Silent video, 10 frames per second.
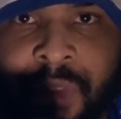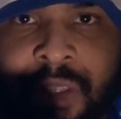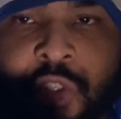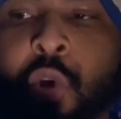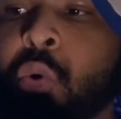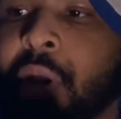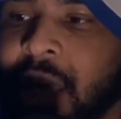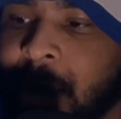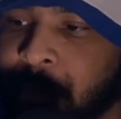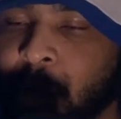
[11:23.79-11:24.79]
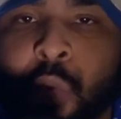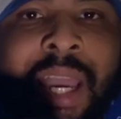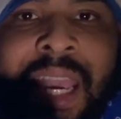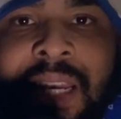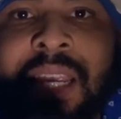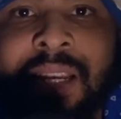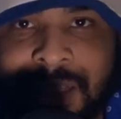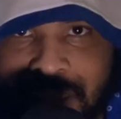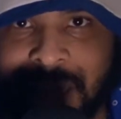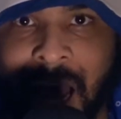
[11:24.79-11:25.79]
So don't hit me with any of
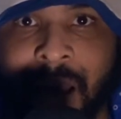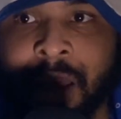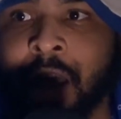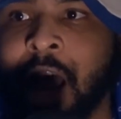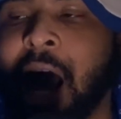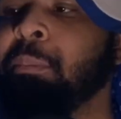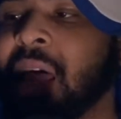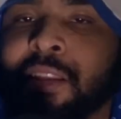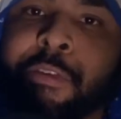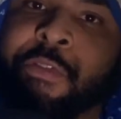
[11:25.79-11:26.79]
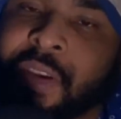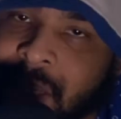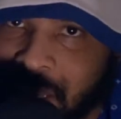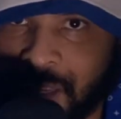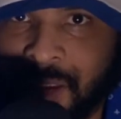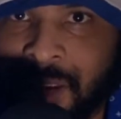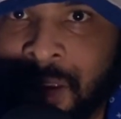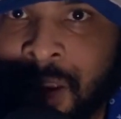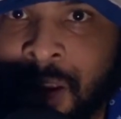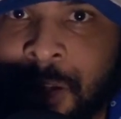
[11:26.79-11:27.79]
this, Doc. I'm not defending
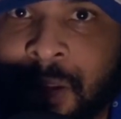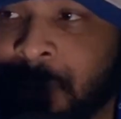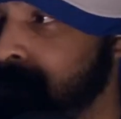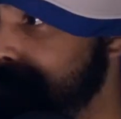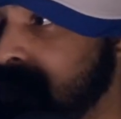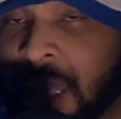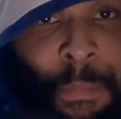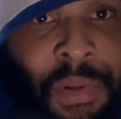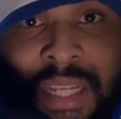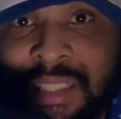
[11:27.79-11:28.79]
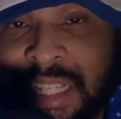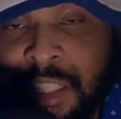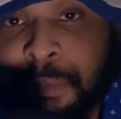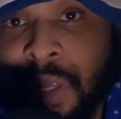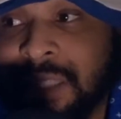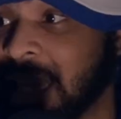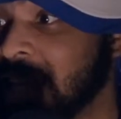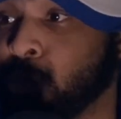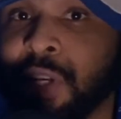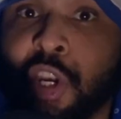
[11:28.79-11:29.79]
PlayStation Plus
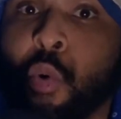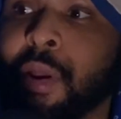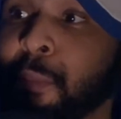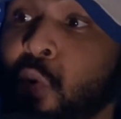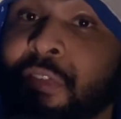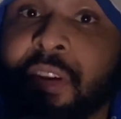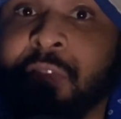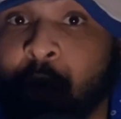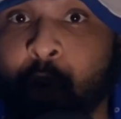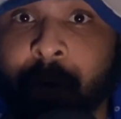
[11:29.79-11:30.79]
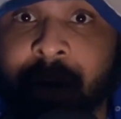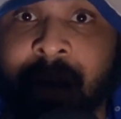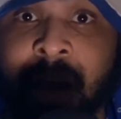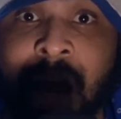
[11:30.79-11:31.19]
as we know it moving forward.